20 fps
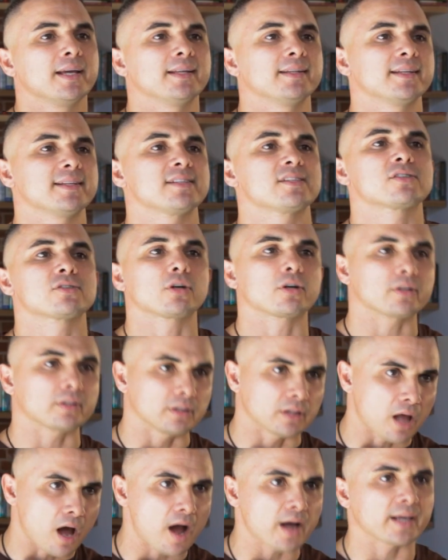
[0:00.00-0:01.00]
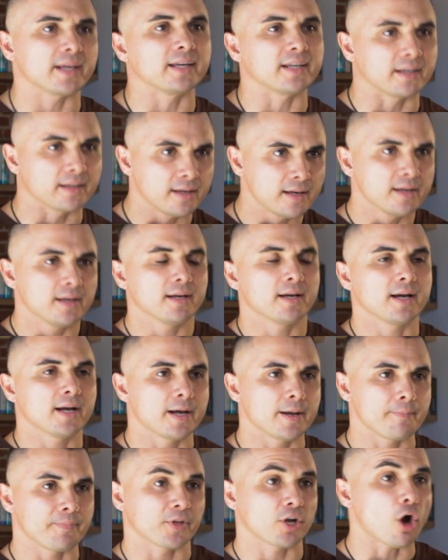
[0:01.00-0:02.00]
and then start logging
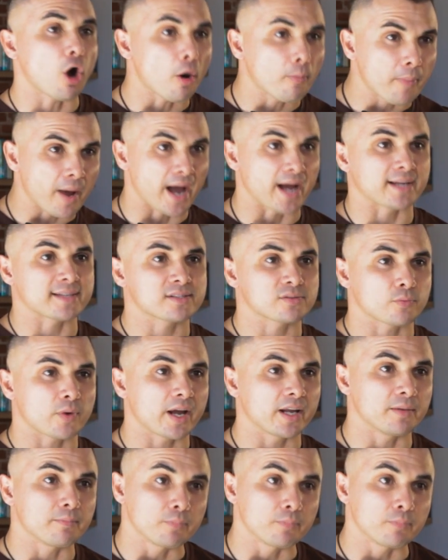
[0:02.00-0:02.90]
callbacks, right?